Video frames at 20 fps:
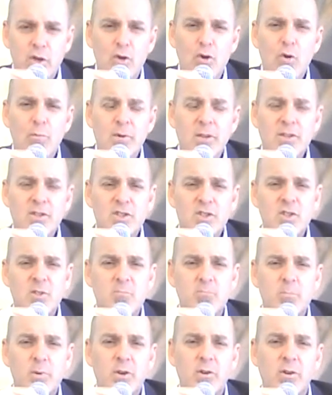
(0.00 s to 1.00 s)

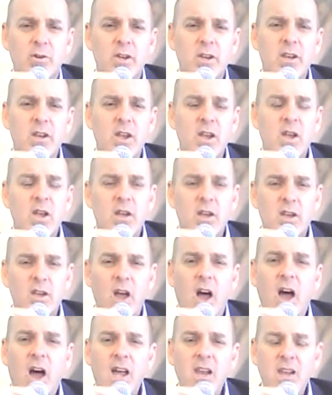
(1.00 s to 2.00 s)
human spirit.
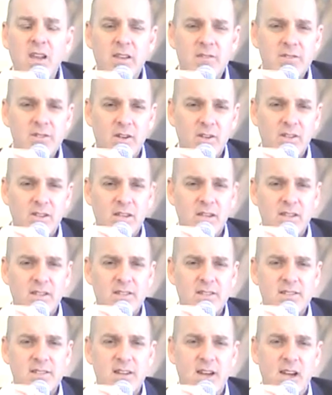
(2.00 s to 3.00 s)
God lives on
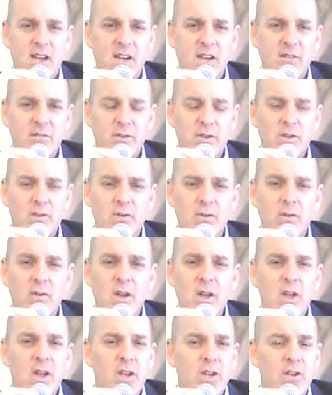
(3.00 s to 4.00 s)
the inside of
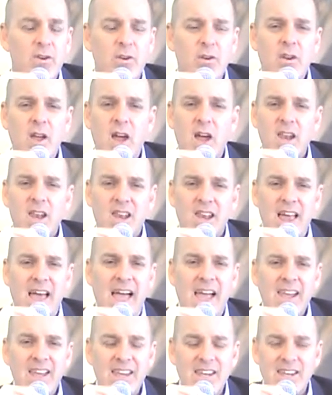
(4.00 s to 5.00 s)
you. You're
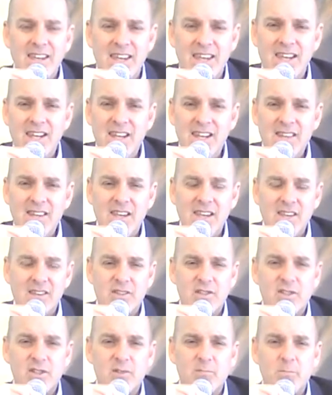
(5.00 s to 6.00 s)
not lacking
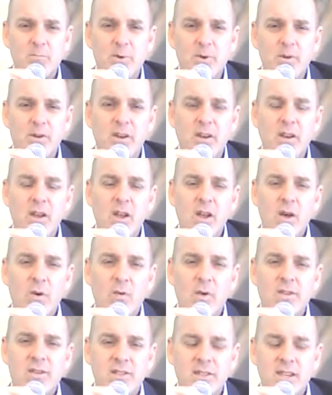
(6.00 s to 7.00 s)
anything in the spirit.
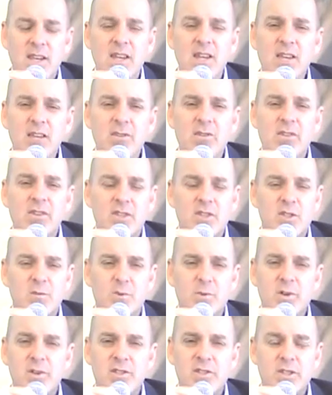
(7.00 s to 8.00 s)
What's in you
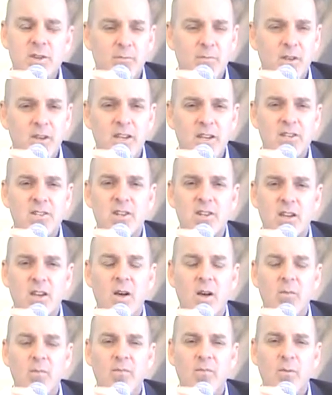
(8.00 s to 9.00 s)
in the spirit simply
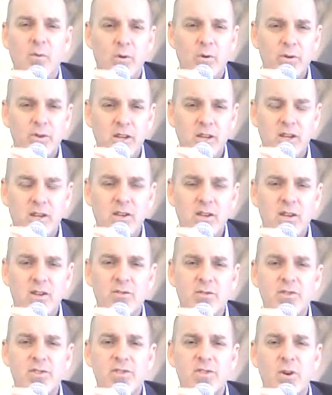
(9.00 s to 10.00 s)
needs to come forth
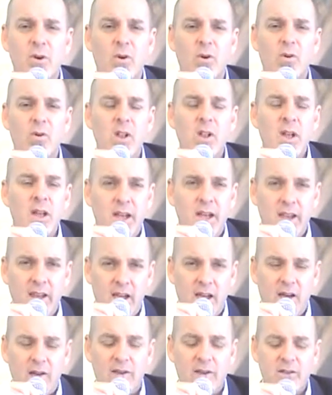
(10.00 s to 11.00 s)
into your soul
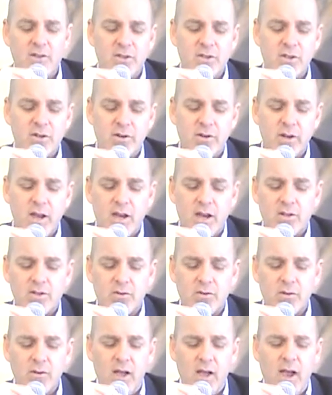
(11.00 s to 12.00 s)
and out into your
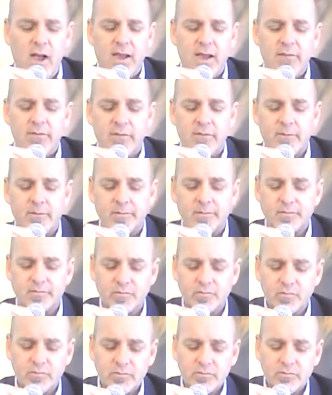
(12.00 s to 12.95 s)
natural life.